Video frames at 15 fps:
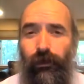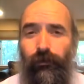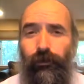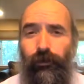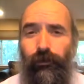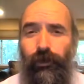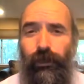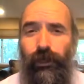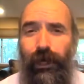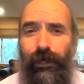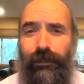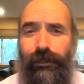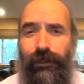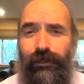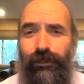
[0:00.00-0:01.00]
With only 9
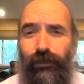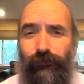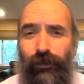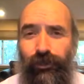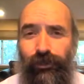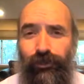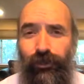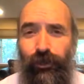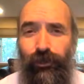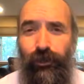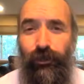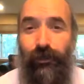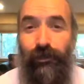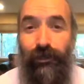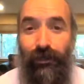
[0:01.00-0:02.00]
days till Rosh Hashanah,
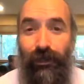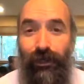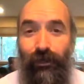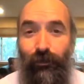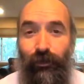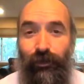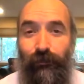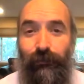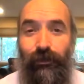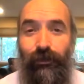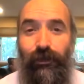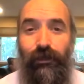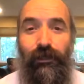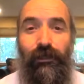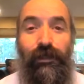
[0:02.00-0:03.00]
there's a lot of work to be
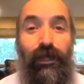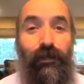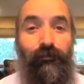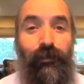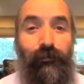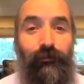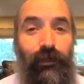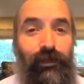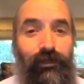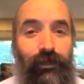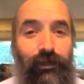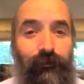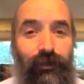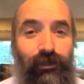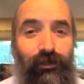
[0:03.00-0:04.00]
done, a lot of preparation
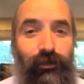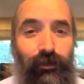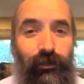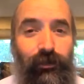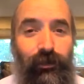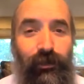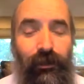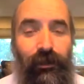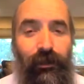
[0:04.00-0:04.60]
to make sure